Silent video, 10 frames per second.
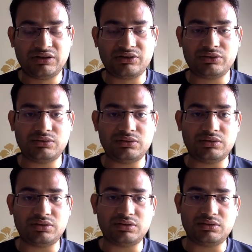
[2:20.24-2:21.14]

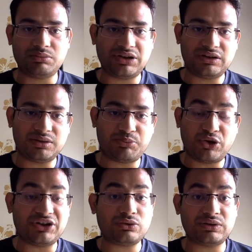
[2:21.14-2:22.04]
So here the
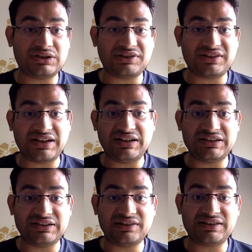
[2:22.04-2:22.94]
point to understand
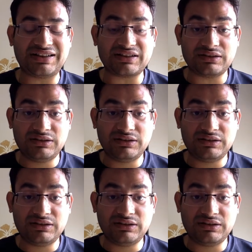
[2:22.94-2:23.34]
is that